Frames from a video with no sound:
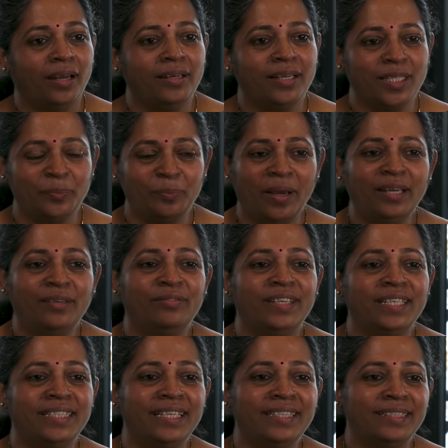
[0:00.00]
Despite
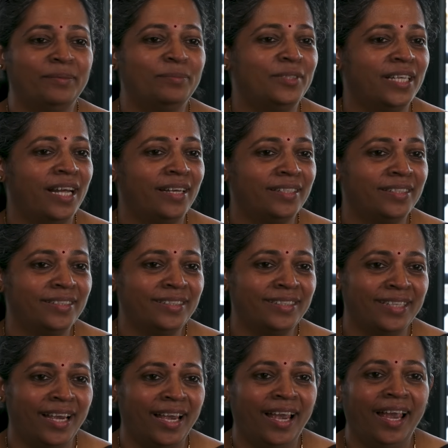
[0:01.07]
facing some
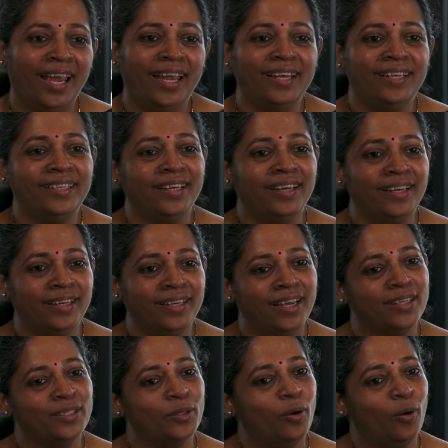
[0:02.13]
challenges, LDRA
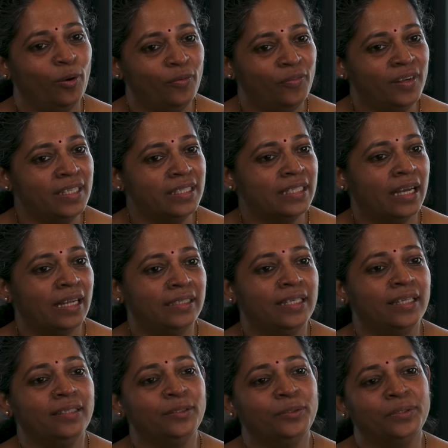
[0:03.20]
has always
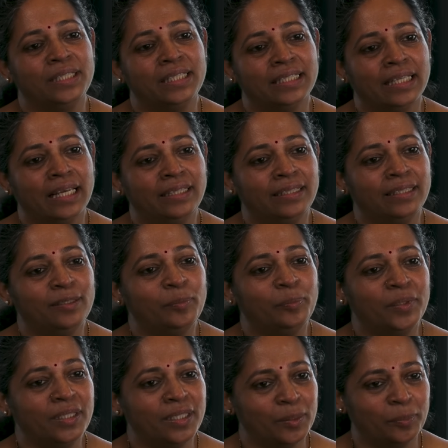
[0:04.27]
adhered to its ethical
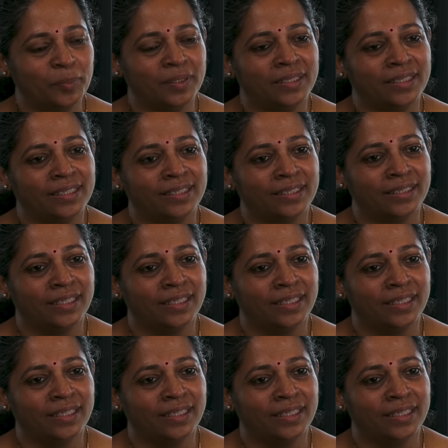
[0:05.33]
principles.